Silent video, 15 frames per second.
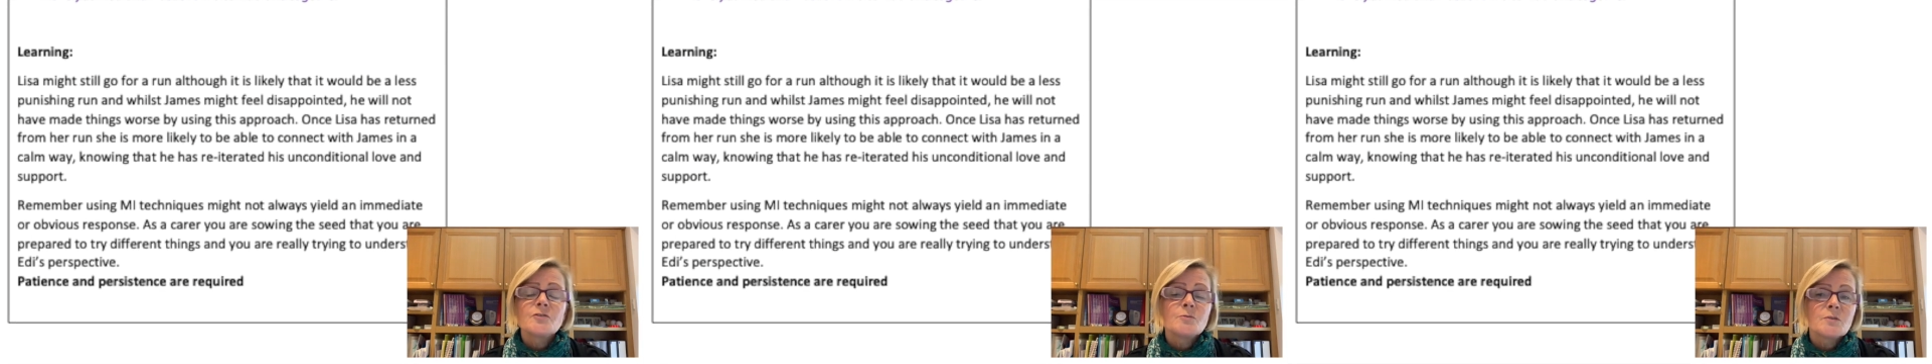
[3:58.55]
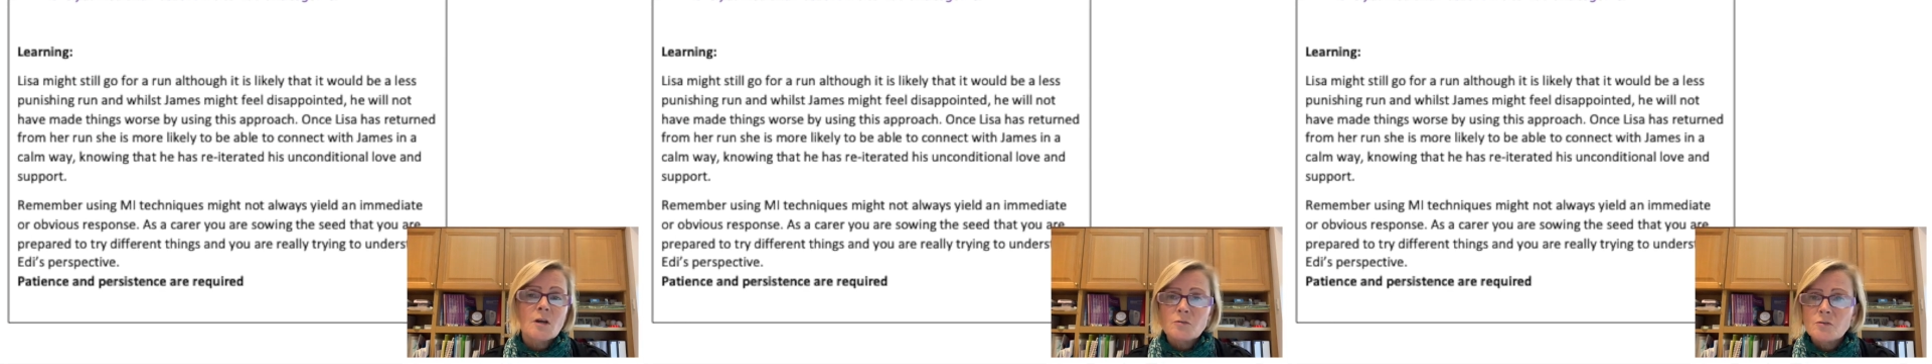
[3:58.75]

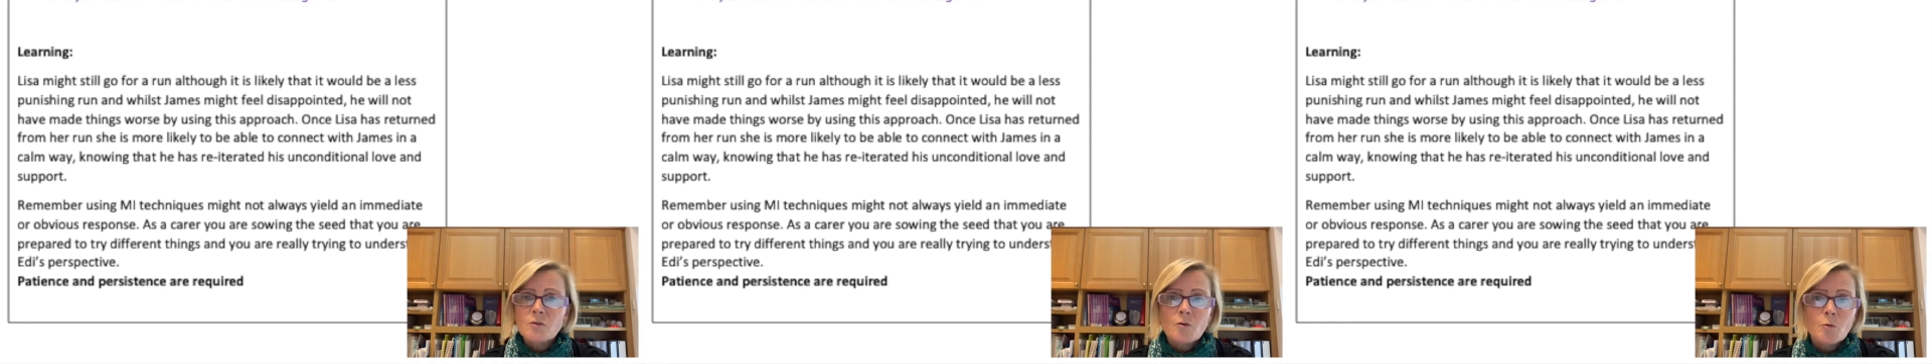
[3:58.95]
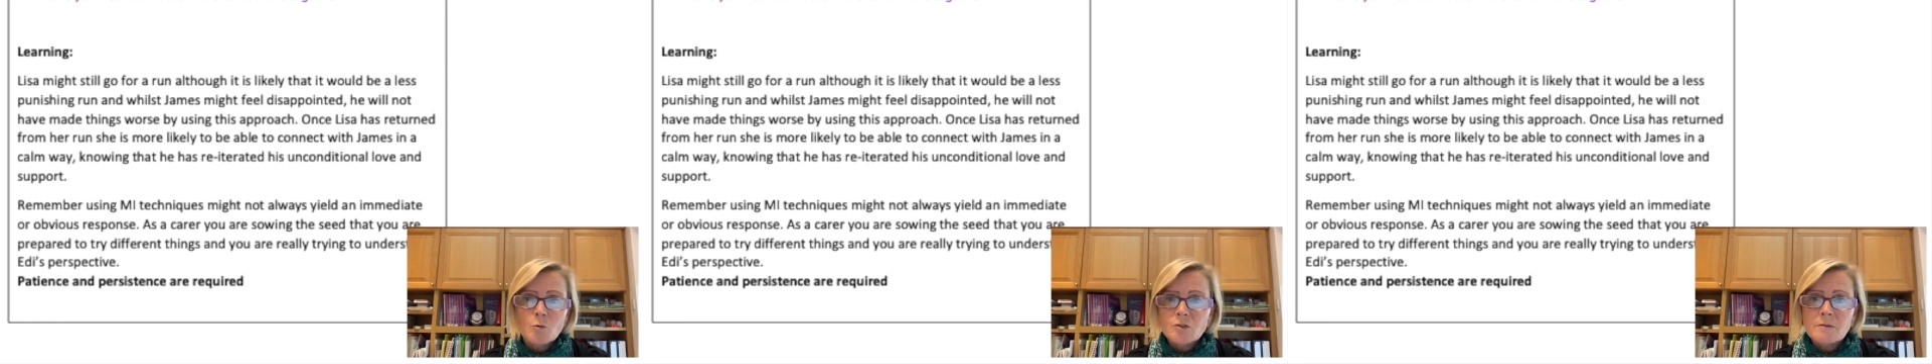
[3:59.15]
You don't
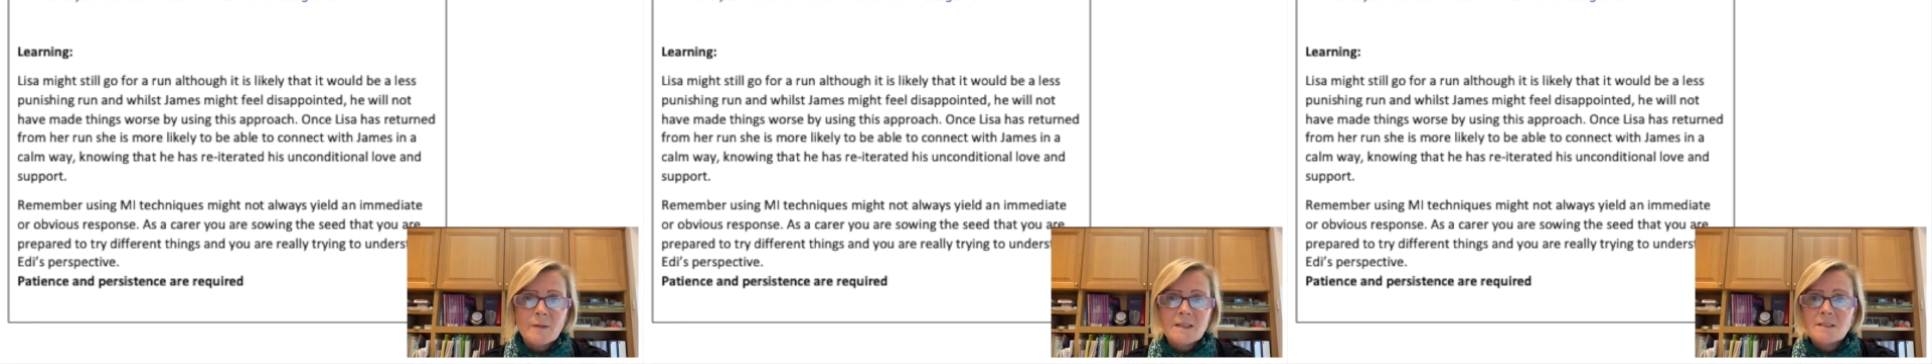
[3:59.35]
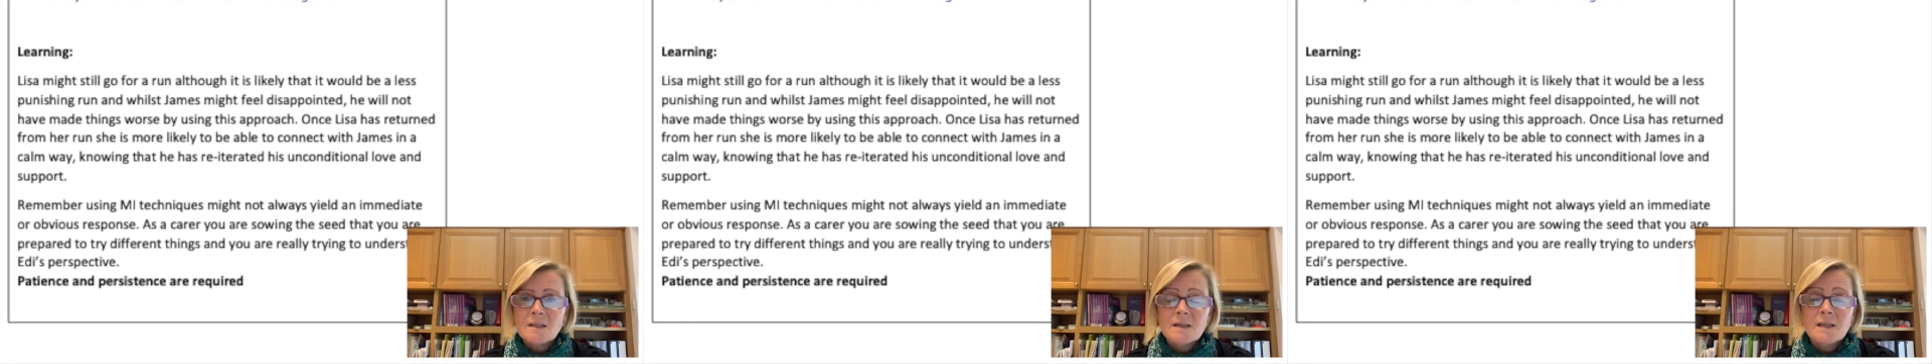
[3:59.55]

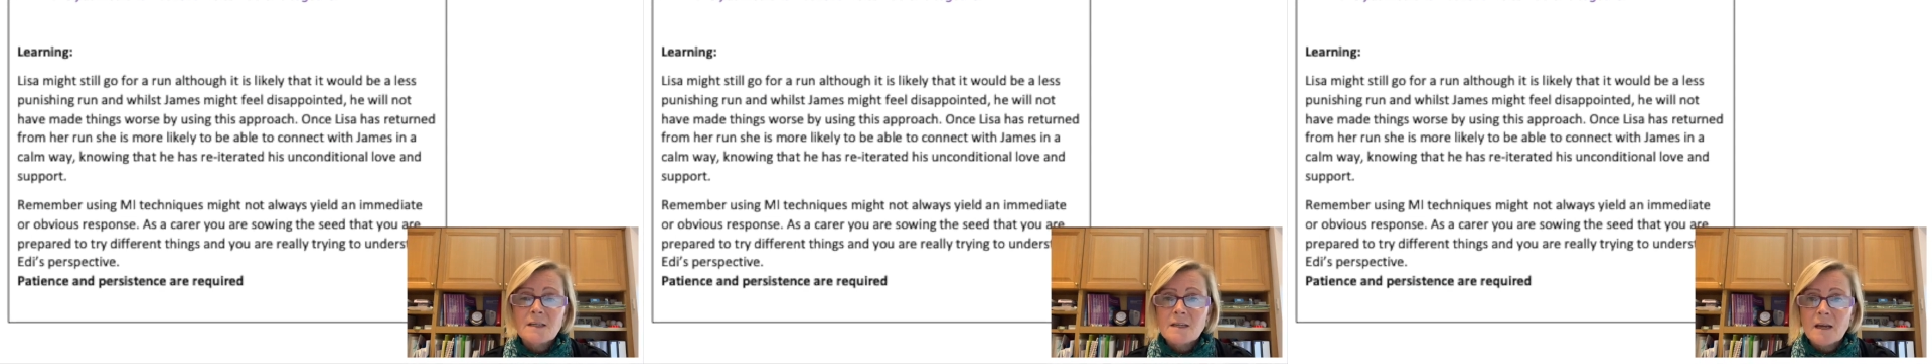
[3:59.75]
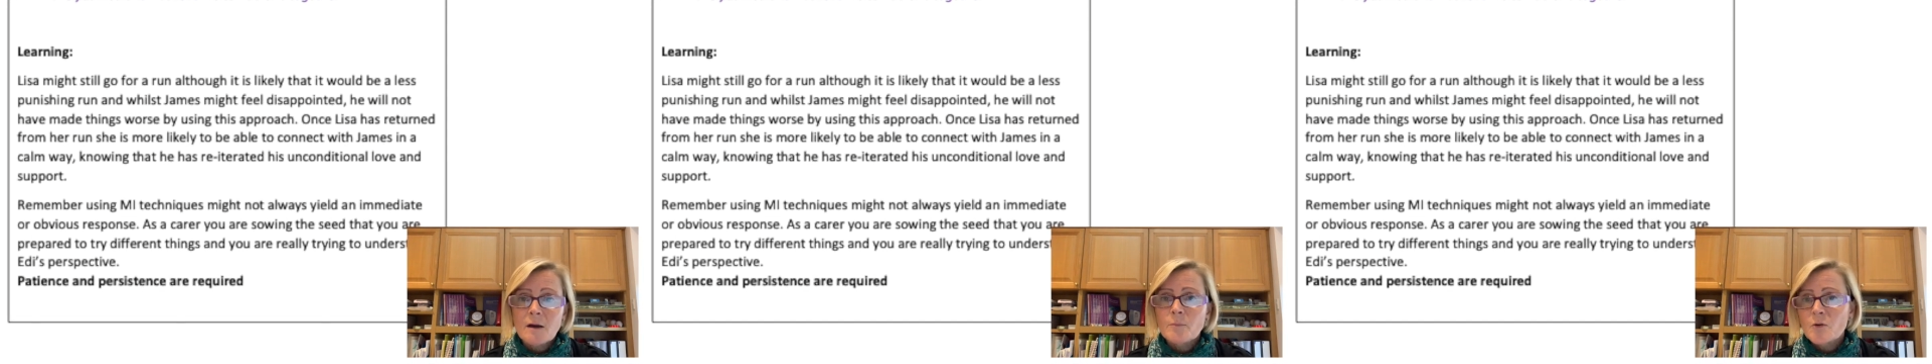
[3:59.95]
automatically get a